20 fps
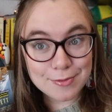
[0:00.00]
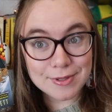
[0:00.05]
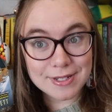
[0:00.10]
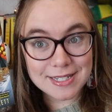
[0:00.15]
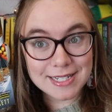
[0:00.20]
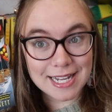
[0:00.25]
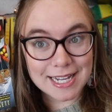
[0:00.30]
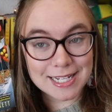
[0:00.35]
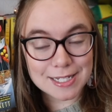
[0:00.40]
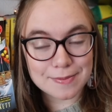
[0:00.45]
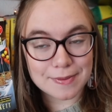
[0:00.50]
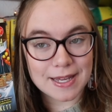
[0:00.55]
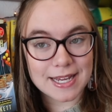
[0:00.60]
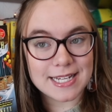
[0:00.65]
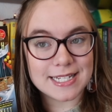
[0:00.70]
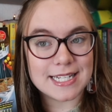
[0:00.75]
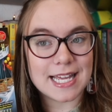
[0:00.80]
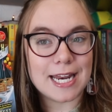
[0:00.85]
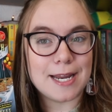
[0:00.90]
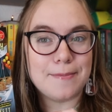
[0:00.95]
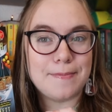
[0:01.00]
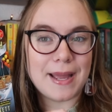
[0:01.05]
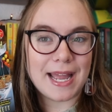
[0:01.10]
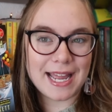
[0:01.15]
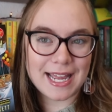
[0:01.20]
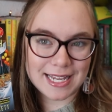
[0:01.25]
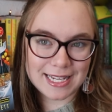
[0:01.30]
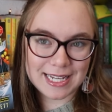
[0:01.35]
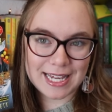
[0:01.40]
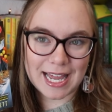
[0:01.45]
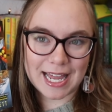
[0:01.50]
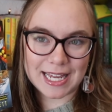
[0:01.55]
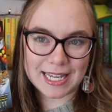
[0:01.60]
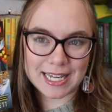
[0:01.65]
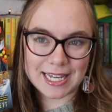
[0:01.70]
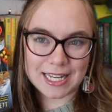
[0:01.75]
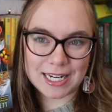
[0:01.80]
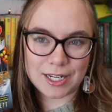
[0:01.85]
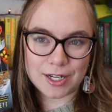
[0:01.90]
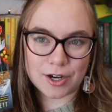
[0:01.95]
one takes place at a pancake
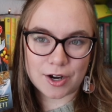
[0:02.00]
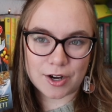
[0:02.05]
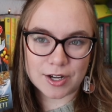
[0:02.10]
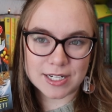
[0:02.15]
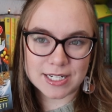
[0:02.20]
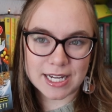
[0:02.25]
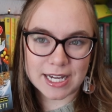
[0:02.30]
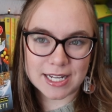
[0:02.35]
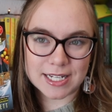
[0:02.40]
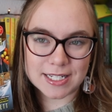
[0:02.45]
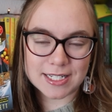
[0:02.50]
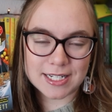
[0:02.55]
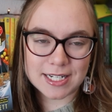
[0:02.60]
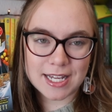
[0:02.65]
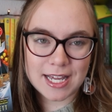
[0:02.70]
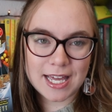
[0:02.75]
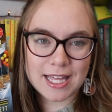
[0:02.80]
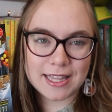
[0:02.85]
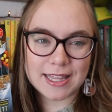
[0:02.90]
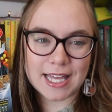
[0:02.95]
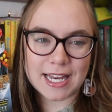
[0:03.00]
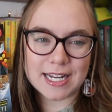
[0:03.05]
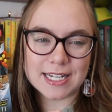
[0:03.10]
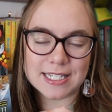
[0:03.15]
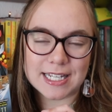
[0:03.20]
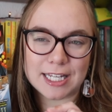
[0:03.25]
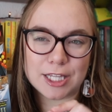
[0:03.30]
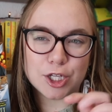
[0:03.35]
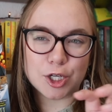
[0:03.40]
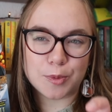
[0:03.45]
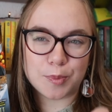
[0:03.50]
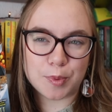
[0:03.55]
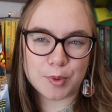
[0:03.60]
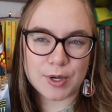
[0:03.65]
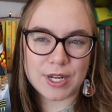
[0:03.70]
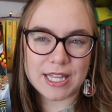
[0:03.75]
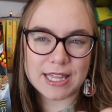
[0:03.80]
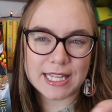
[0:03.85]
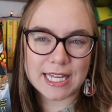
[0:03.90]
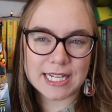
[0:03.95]
eating contest that is like their
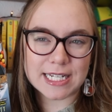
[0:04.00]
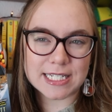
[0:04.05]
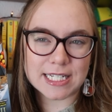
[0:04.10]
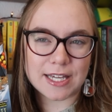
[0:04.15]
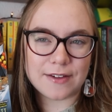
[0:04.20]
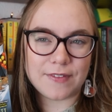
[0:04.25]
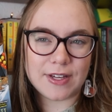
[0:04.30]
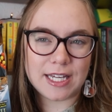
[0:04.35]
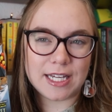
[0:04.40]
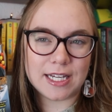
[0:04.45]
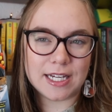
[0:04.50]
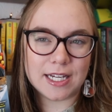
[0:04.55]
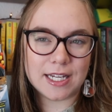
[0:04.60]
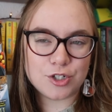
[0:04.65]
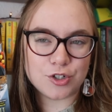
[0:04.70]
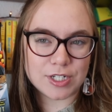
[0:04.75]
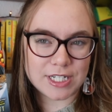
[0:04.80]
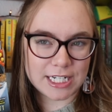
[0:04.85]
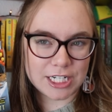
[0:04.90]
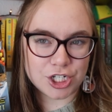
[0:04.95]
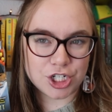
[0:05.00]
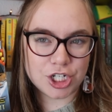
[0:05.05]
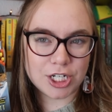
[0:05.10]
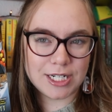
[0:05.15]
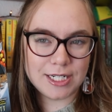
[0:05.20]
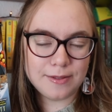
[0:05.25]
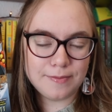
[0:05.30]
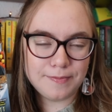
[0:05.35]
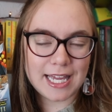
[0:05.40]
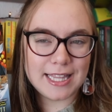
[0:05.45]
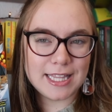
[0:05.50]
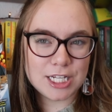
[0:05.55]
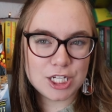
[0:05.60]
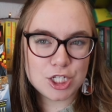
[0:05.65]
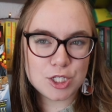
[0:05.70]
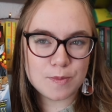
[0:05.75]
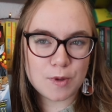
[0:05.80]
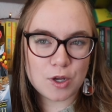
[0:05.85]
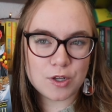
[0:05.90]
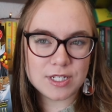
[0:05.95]
pre Thanksgiving tradition in this
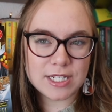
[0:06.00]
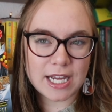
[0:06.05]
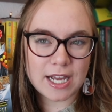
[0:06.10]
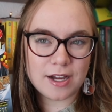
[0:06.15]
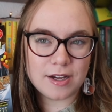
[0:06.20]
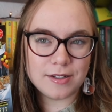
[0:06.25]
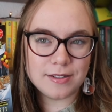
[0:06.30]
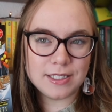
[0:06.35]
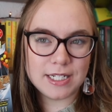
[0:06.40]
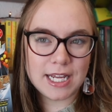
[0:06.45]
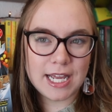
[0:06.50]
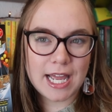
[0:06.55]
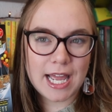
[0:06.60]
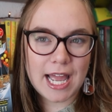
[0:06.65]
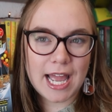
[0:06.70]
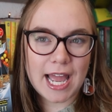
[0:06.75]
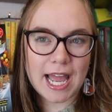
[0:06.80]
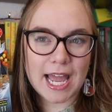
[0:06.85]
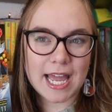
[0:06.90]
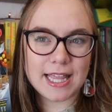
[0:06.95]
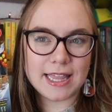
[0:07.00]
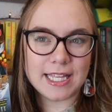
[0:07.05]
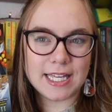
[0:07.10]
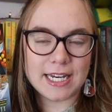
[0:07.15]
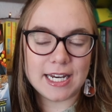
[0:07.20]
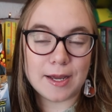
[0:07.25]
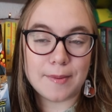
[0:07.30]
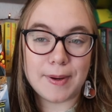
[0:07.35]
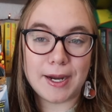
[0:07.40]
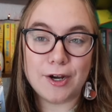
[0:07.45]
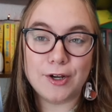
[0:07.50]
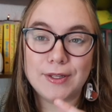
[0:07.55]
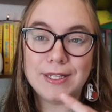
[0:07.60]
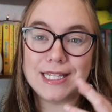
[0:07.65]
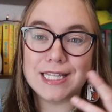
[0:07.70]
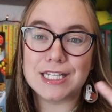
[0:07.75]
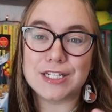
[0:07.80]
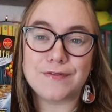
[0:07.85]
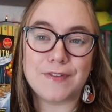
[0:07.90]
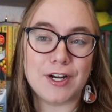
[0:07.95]
small town. And then apparently,
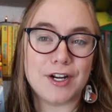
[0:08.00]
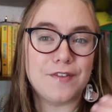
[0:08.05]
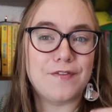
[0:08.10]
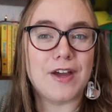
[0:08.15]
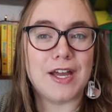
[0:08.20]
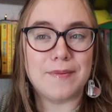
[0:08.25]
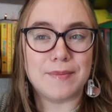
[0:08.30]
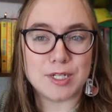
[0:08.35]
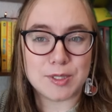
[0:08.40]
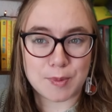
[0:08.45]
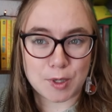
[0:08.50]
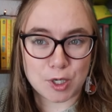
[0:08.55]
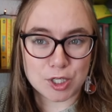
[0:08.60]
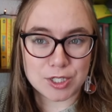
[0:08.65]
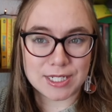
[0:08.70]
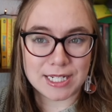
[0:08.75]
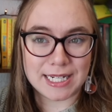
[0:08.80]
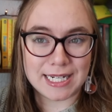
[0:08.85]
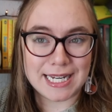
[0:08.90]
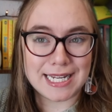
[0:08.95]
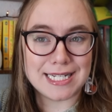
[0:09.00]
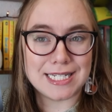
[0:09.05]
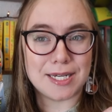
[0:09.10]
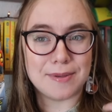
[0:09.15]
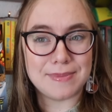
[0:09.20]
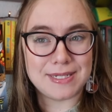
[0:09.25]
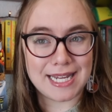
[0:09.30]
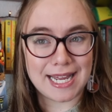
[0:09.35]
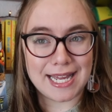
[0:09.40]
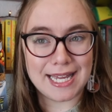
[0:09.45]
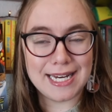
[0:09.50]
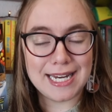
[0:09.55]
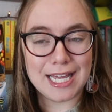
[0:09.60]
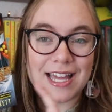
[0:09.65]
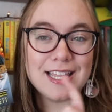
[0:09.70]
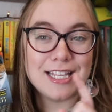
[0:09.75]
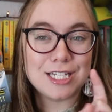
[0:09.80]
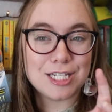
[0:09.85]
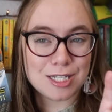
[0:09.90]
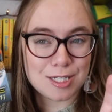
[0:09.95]
this very famous person ends up dead,
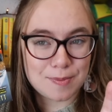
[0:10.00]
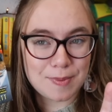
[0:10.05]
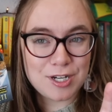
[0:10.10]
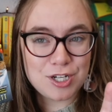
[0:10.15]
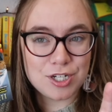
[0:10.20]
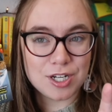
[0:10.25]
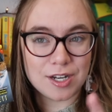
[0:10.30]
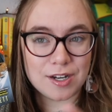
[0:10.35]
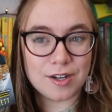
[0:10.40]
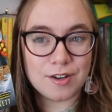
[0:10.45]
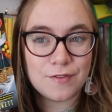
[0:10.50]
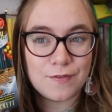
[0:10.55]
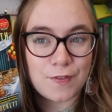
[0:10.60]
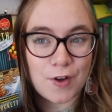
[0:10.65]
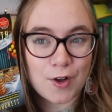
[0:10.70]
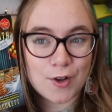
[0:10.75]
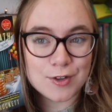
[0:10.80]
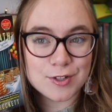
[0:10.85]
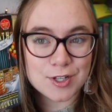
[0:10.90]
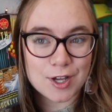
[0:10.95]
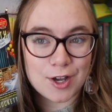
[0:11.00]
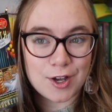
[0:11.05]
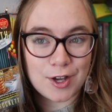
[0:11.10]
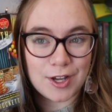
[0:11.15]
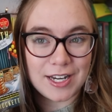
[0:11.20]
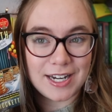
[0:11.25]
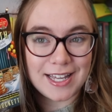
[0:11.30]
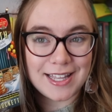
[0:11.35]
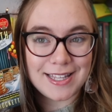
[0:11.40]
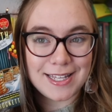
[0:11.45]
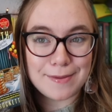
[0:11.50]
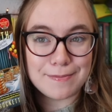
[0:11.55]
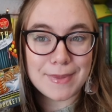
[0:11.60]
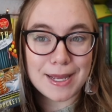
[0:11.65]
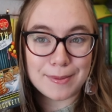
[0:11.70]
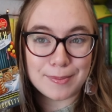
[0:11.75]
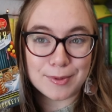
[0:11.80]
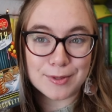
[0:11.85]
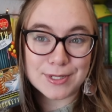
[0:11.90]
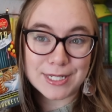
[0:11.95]
and the suspicion falls on the
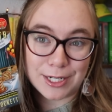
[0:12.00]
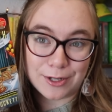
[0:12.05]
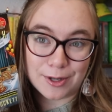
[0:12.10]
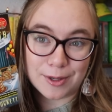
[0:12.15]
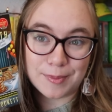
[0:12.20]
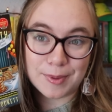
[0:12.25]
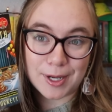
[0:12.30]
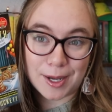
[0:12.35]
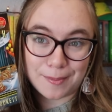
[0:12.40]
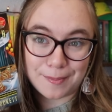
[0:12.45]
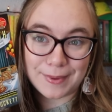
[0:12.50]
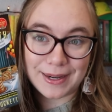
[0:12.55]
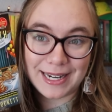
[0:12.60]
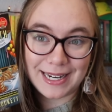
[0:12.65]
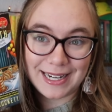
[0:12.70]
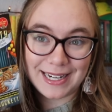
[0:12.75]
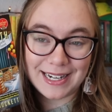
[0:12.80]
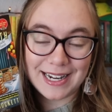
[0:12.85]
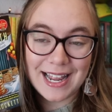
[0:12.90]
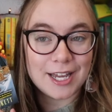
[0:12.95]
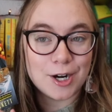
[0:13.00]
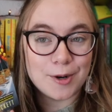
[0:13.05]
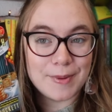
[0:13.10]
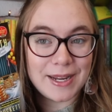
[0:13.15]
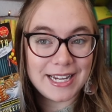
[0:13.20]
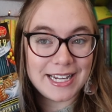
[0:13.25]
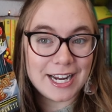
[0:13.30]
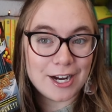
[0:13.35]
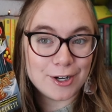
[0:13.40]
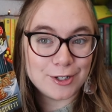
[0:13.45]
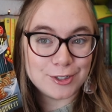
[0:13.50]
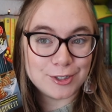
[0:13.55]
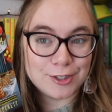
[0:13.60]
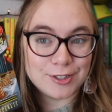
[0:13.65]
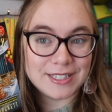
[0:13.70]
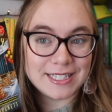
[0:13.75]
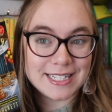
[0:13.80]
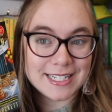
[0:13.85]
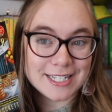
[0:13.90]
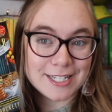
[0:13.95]
maple syrup company. And our main character,
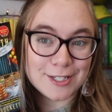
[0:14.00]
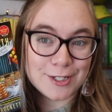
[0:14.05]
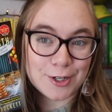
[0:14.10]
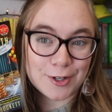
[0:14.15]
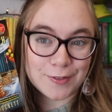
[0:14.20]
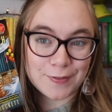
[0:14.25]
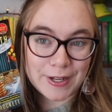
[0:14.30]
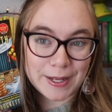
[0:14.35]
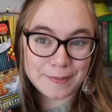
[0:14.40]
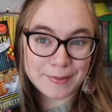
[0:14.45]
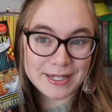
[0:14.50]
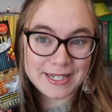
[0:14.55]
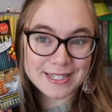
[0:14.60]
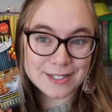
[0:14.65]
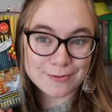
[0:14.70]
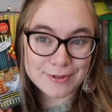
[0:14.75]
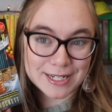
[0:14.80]
this is her family's